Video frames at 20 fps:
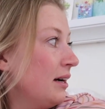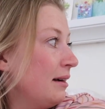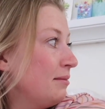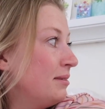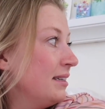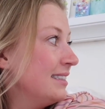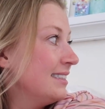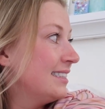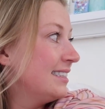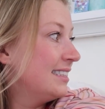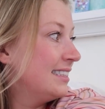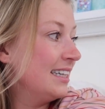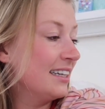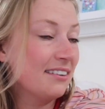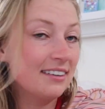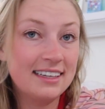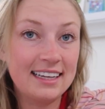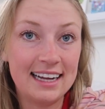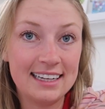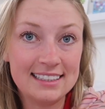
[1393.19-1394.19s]
have been
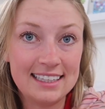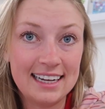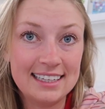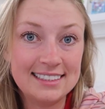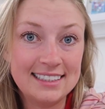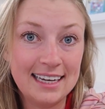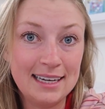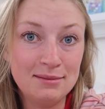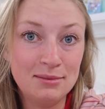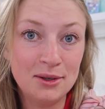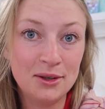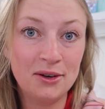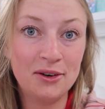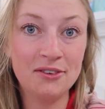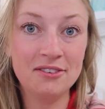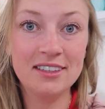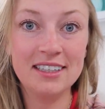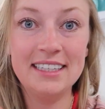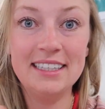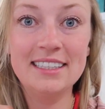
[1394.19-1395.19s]
staring at that table
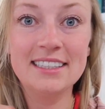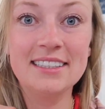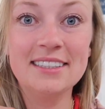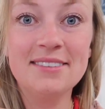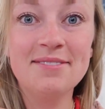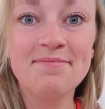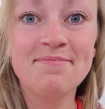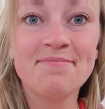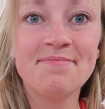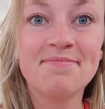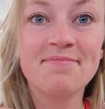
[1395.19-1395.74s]
over here,